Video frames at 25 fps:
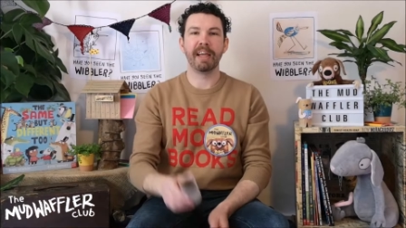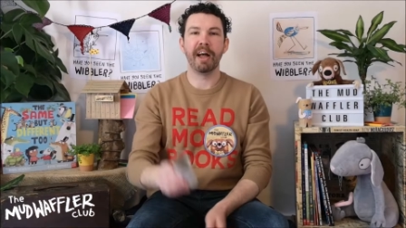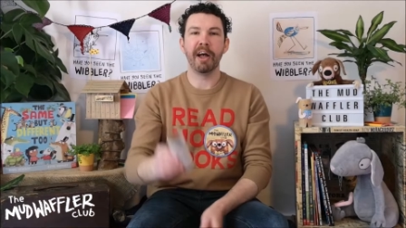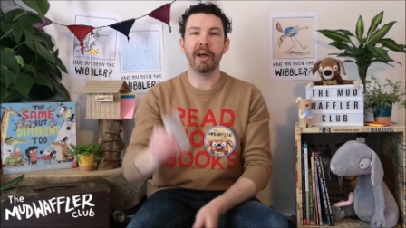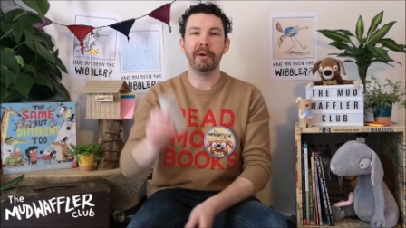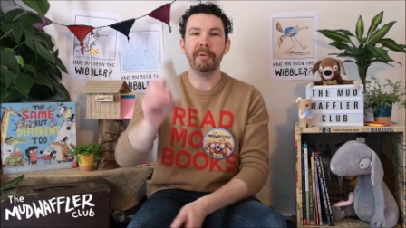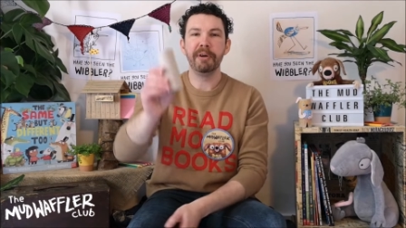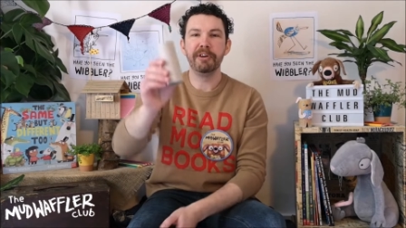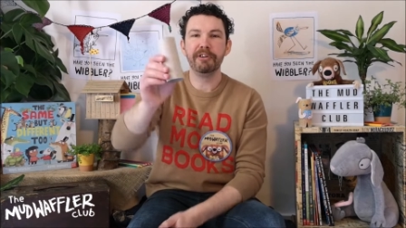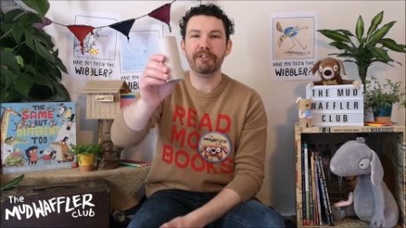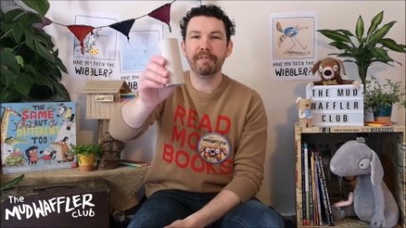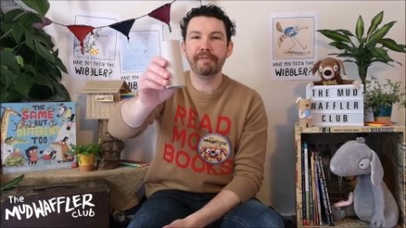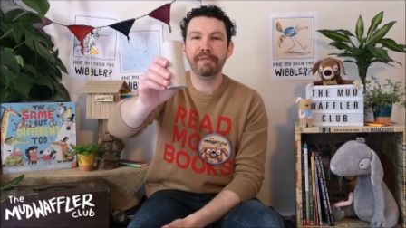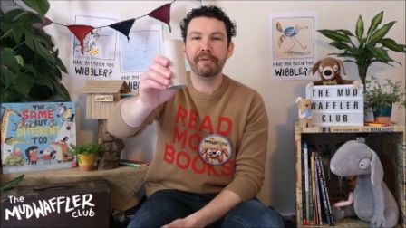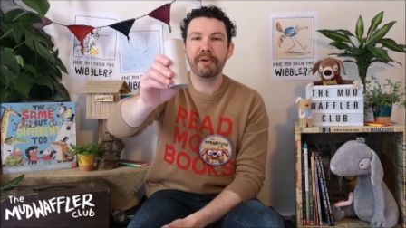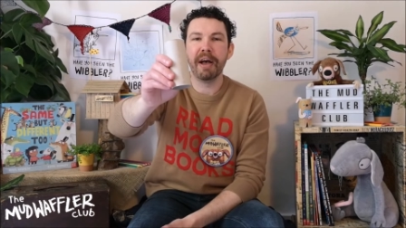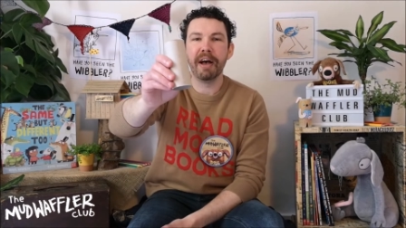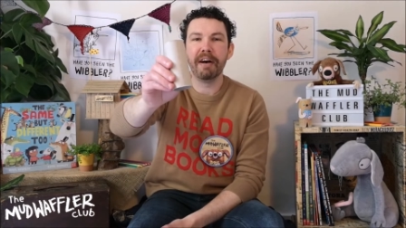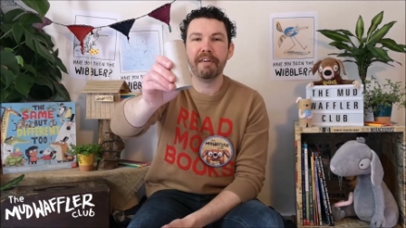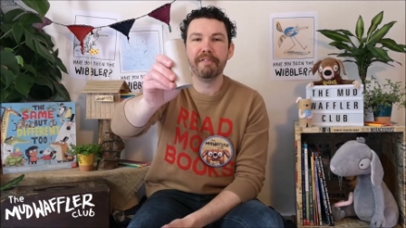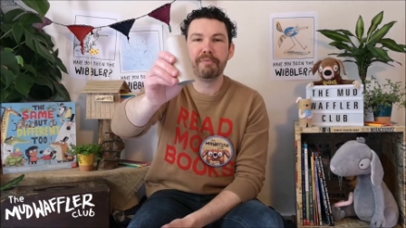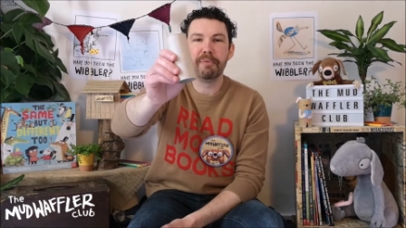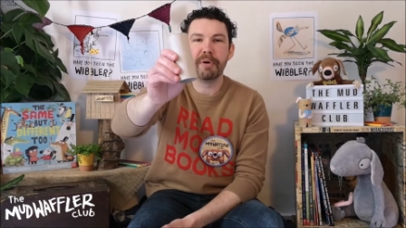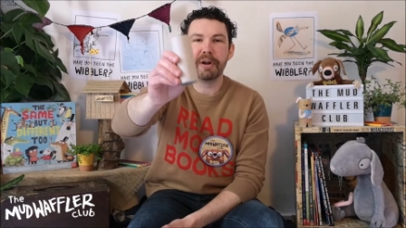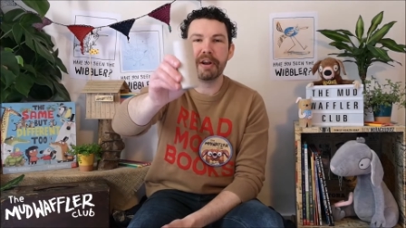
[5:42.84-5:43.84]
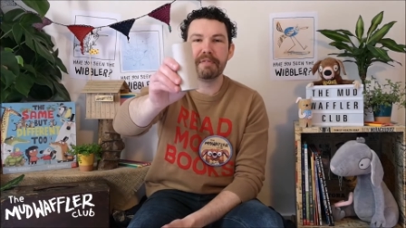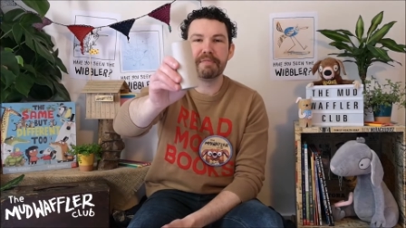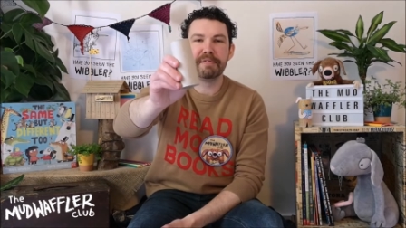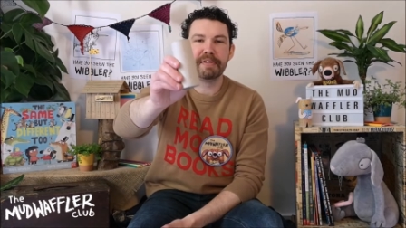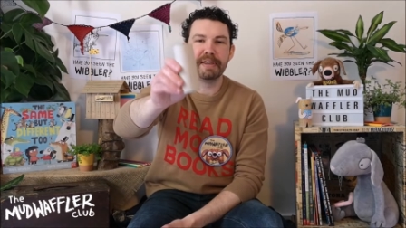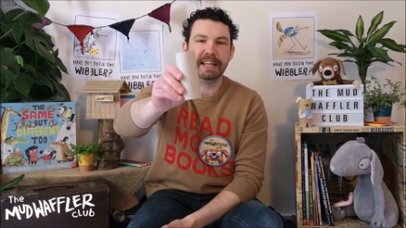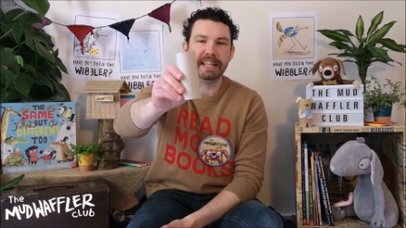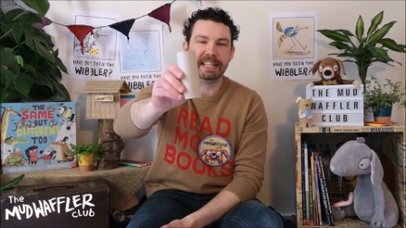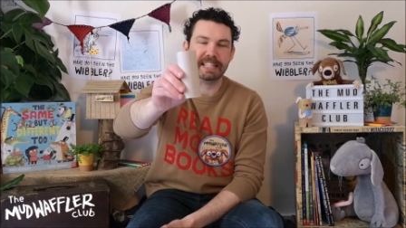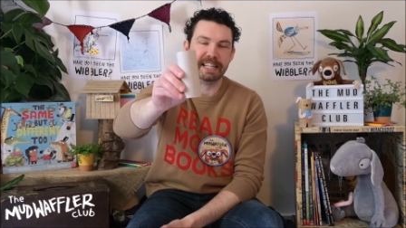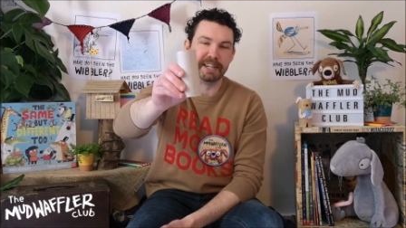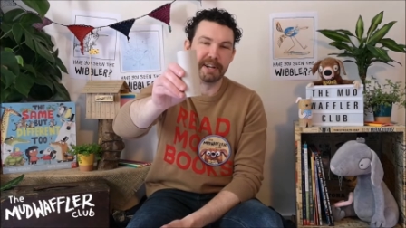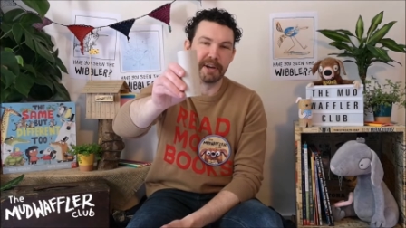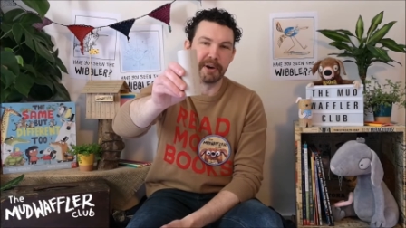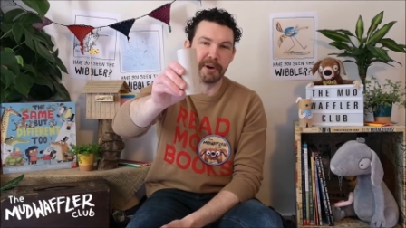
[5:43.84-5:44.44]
I wonder if you have one of these at